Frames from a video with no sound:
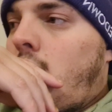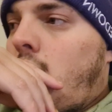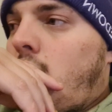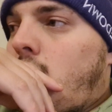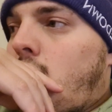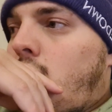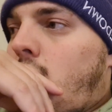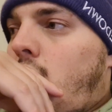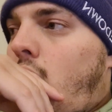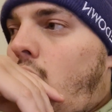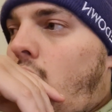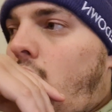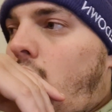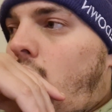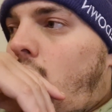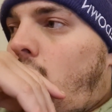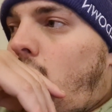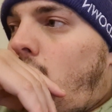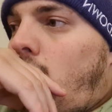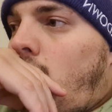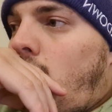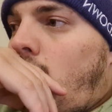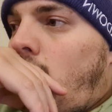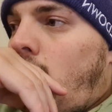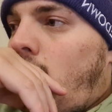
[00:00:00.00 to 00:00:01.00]

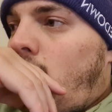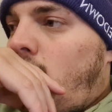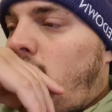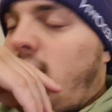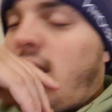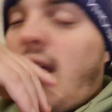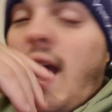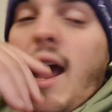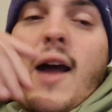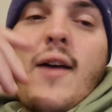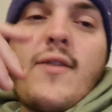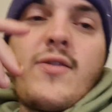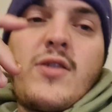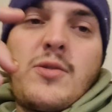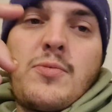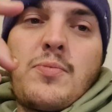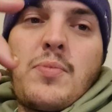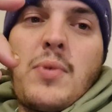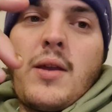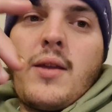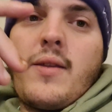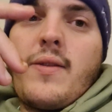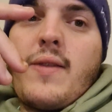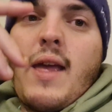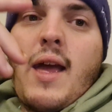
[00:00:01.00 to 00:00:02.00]
So you have to
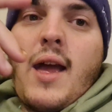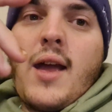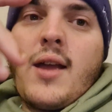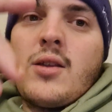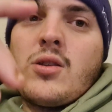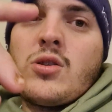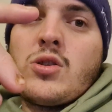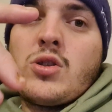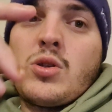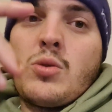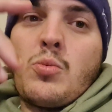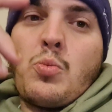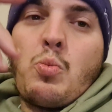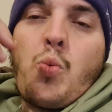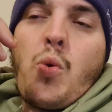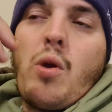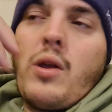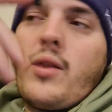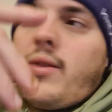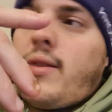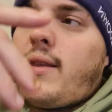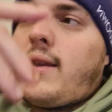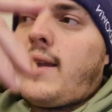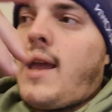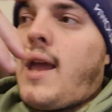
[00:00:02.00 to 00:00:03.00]
be there to
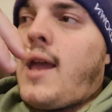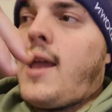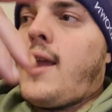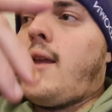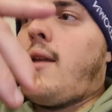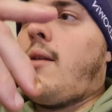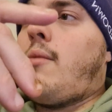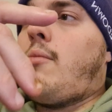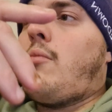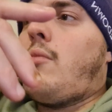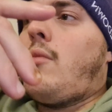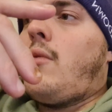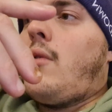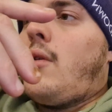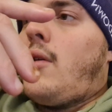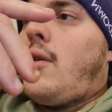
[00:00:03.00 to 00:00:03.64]
win the game